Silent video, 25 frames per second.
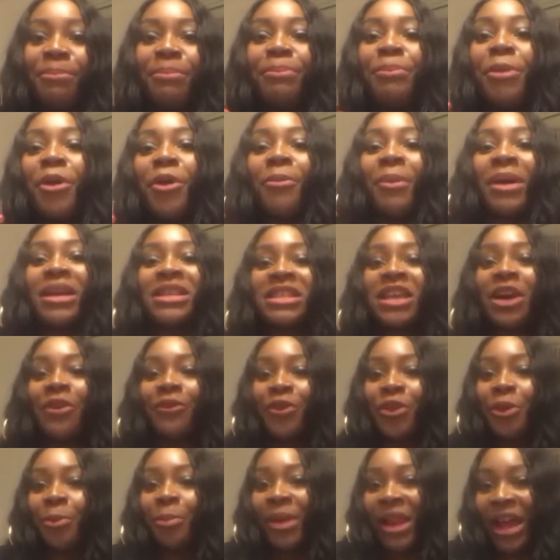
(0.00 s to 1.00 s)
put myself
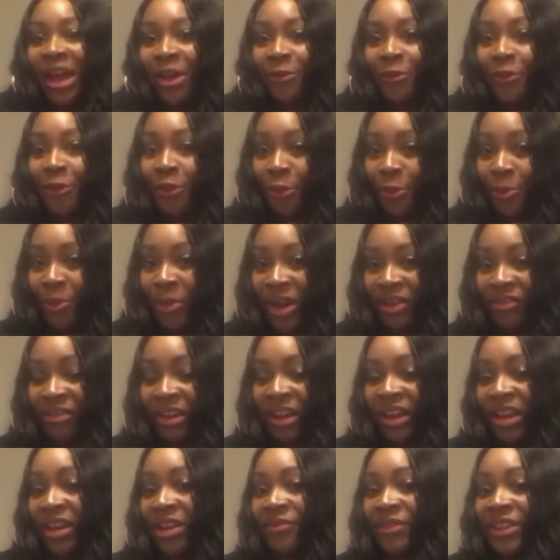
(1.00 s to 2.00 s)
on a platform where I
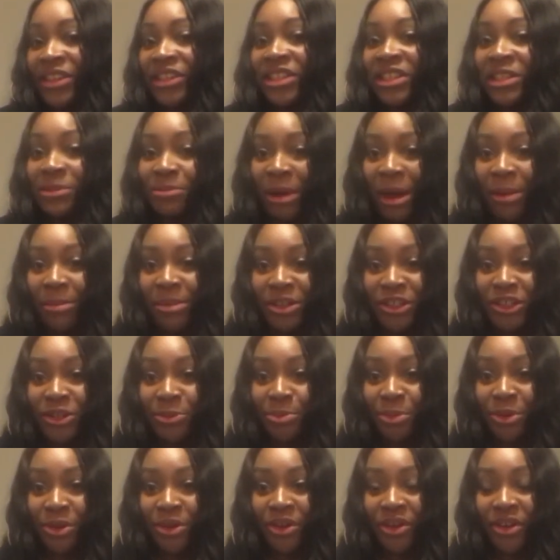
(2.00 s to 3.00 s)
can eventually publish a
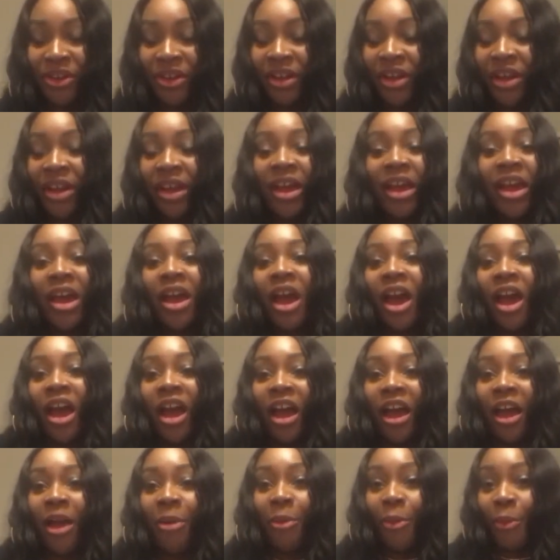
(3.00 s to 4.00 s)
book,
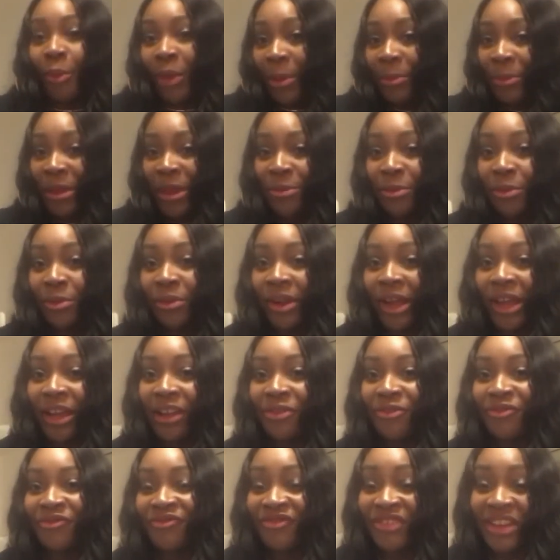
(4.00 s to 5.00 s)
where people like
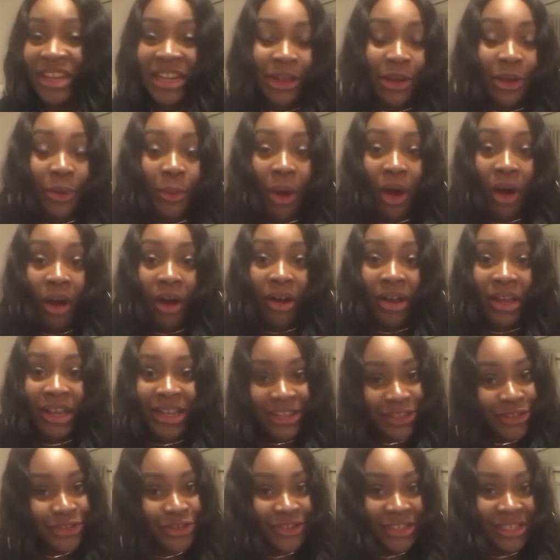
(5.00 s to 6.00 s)
really are
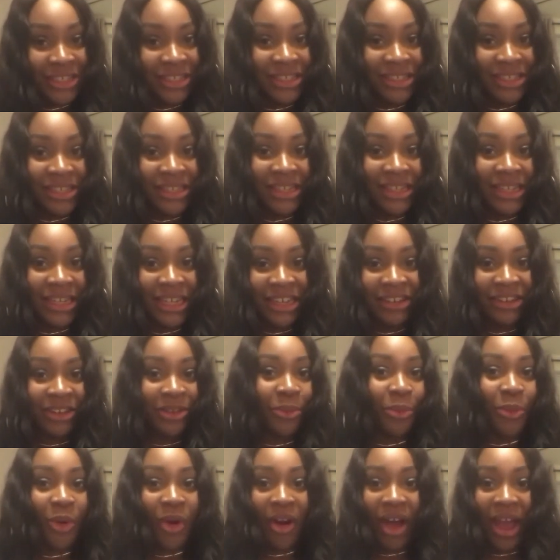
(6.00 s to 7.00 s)
interested in
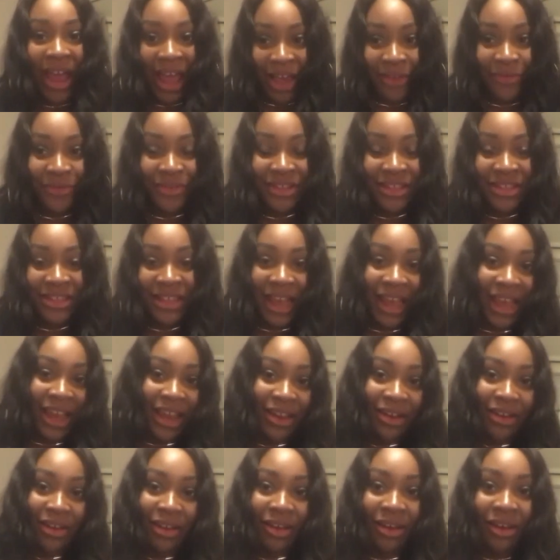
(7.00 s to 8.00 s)
hearing what I have to say
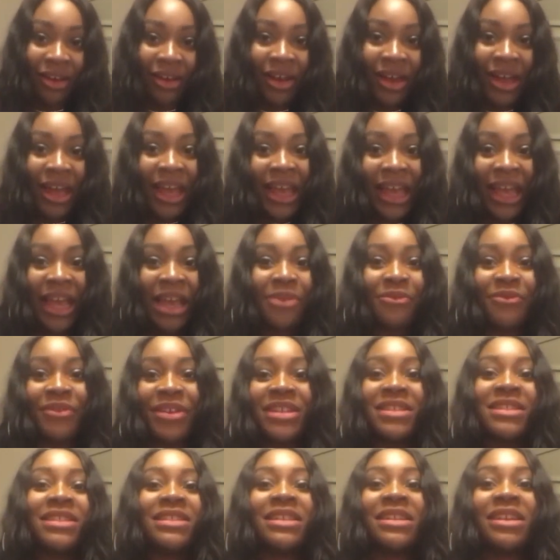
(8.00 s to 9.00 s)
and are
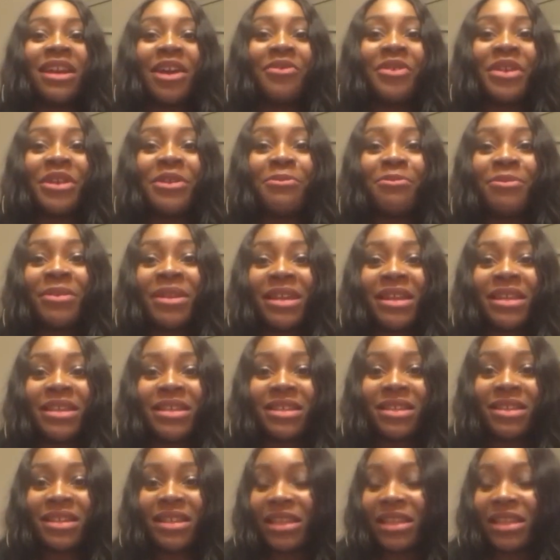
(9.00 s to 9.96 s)
invested enough in me to